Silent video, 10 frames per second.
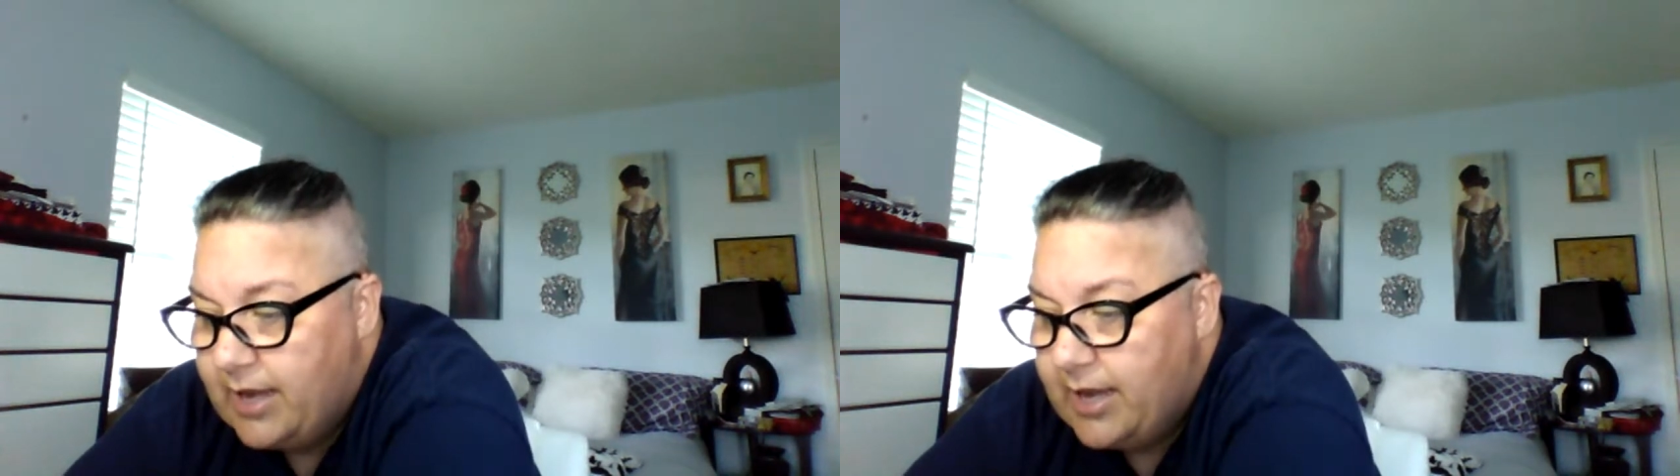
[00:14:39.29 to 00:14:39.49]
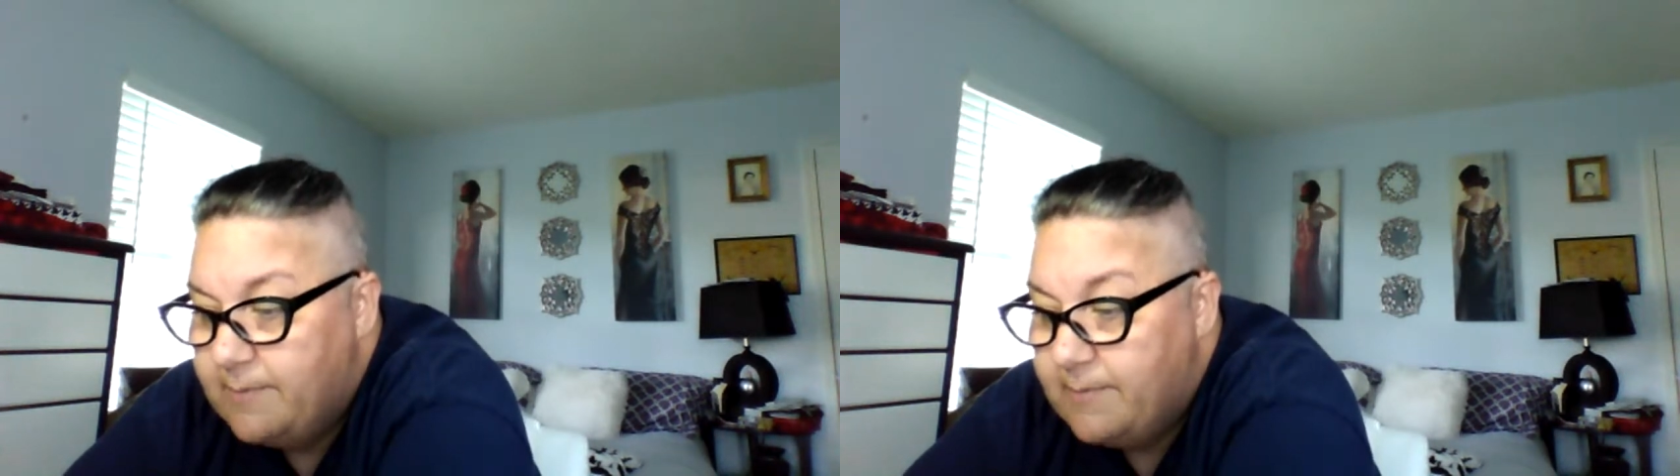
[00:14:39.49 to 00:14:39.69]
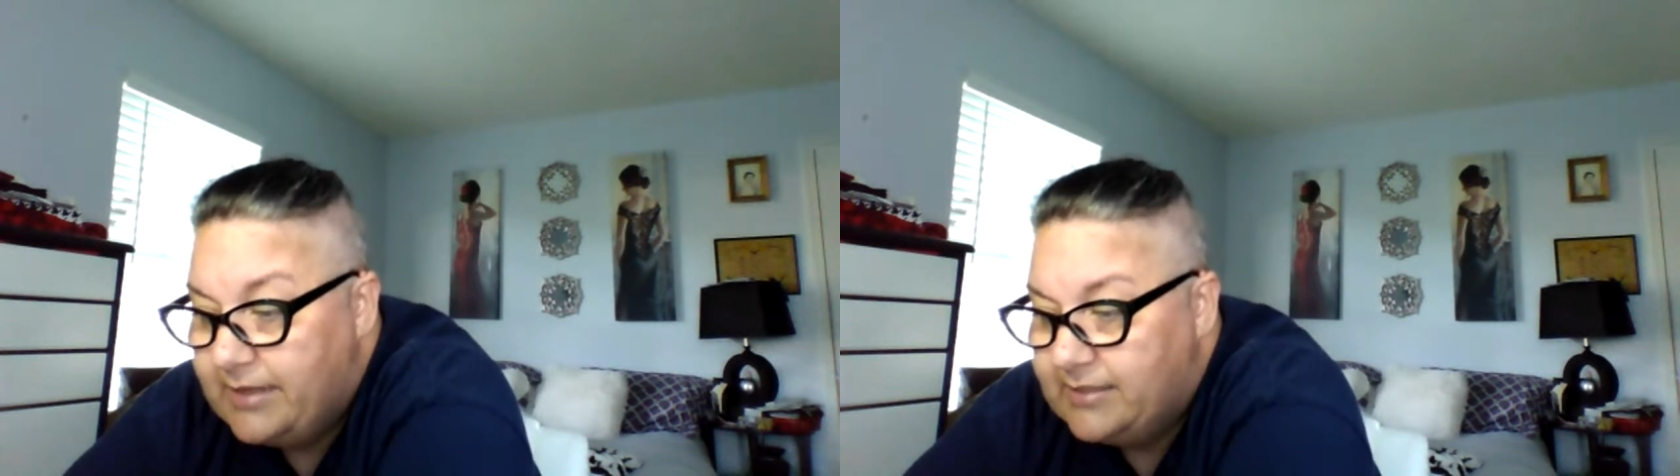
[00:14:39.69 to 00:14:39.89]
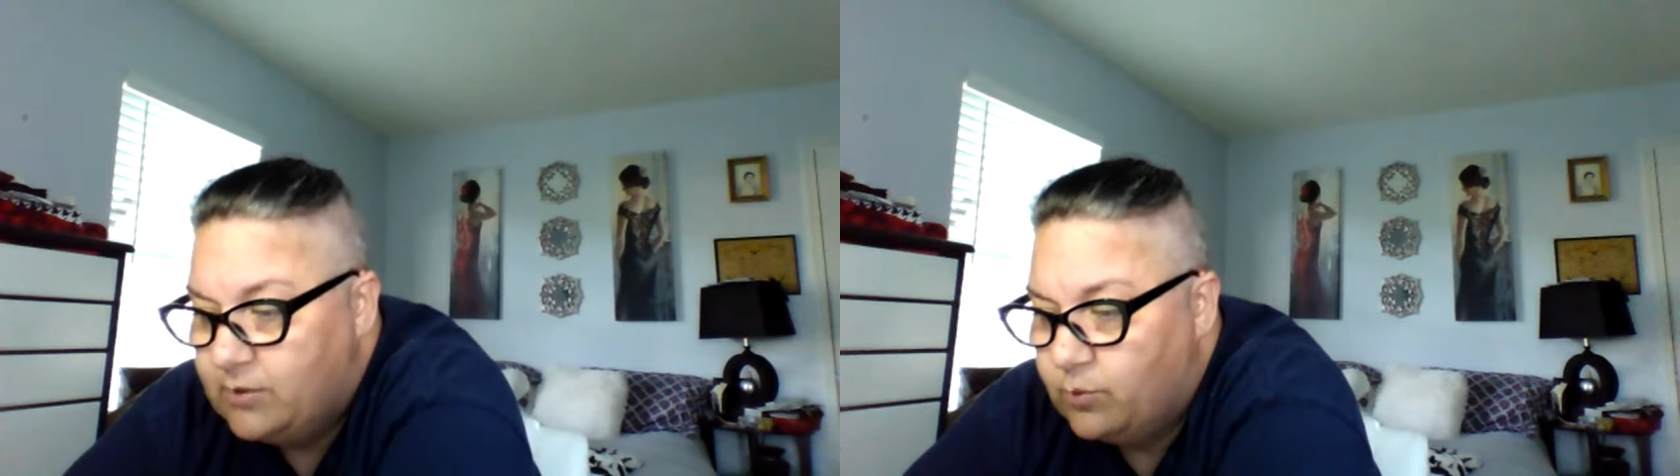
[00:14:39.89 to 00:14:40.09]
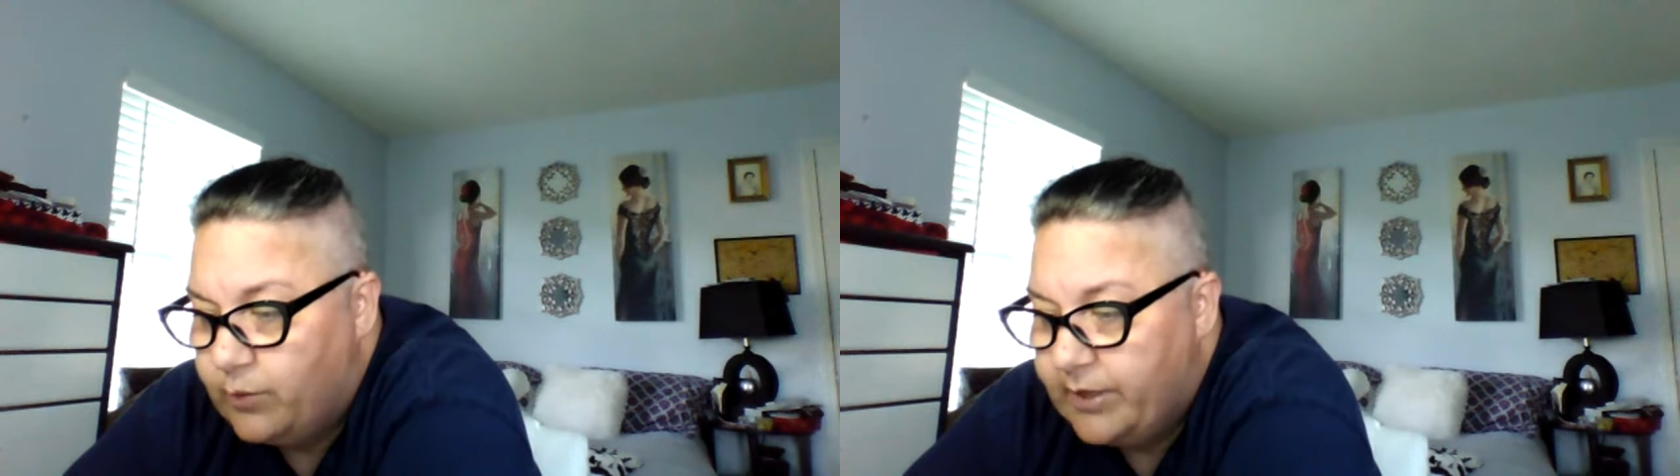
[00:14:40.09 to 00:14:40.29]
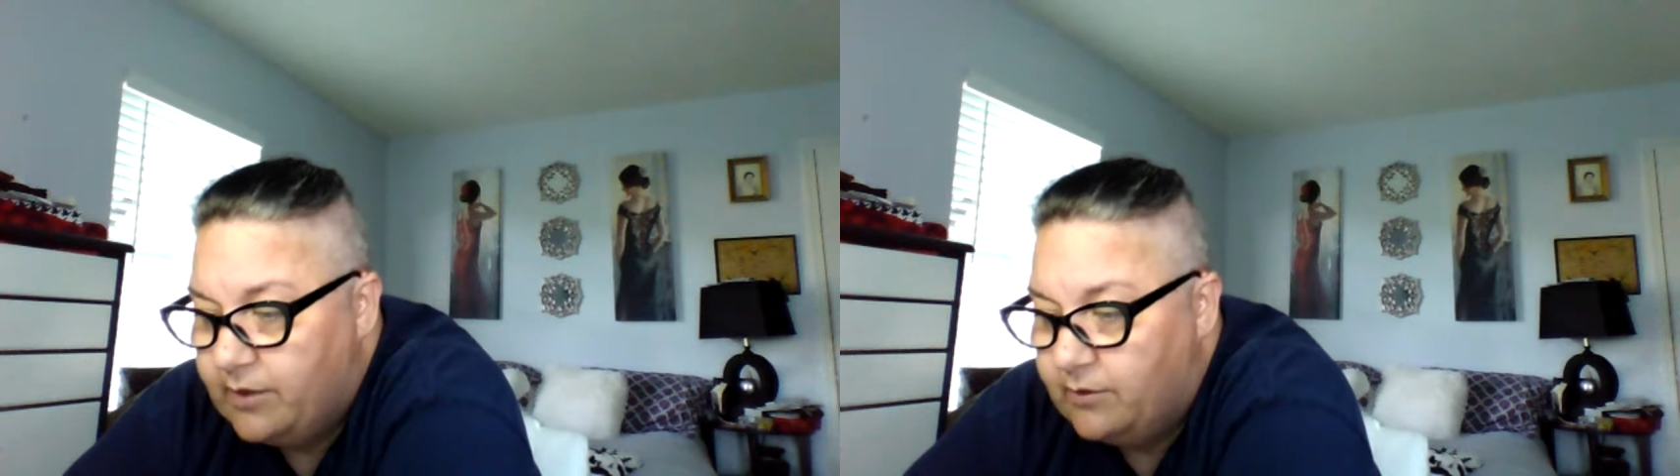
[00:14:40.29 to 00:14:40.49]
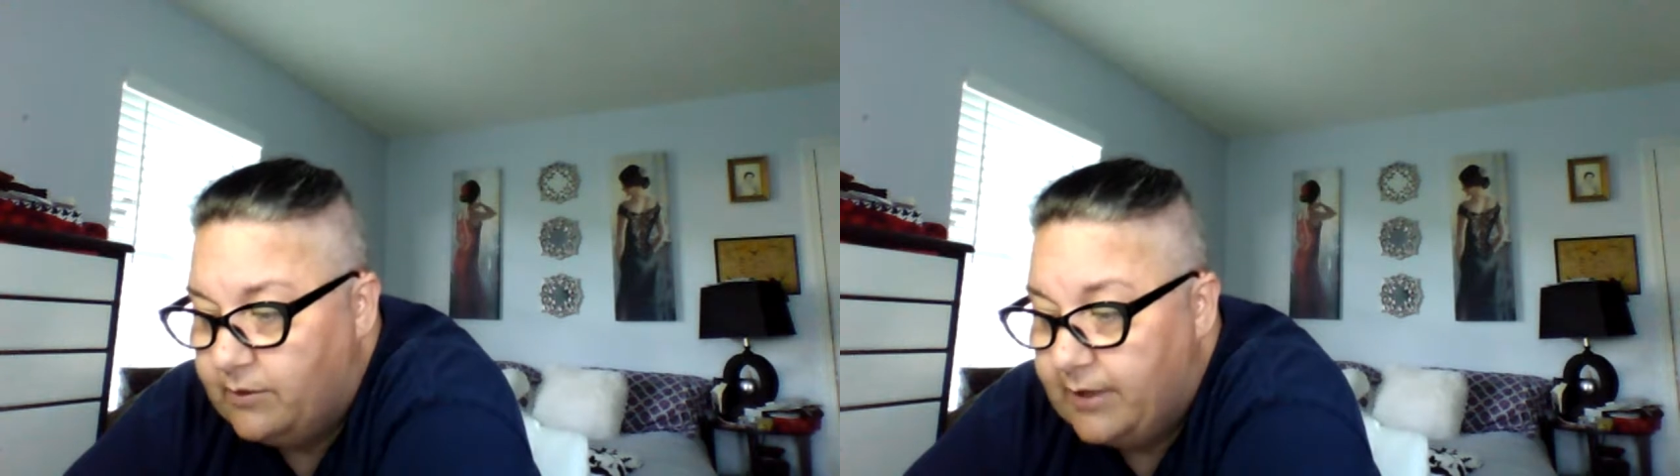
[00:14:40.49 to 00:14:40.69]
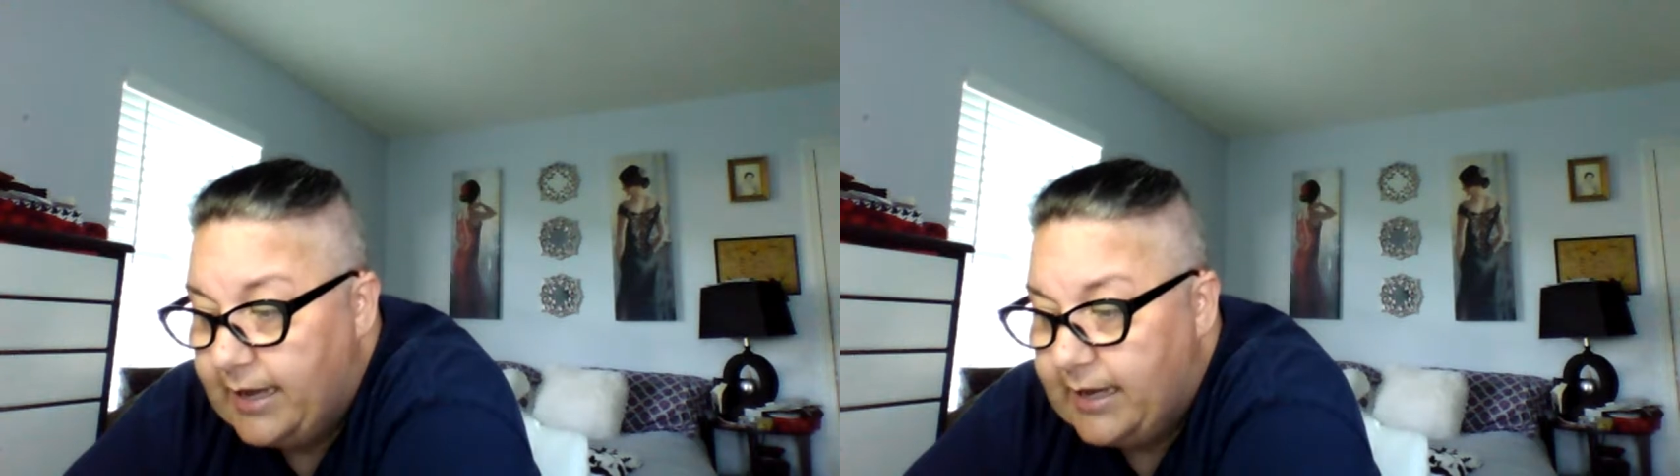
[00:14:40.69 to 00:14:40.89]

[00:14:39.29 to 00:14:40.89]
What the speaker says: It makes it real,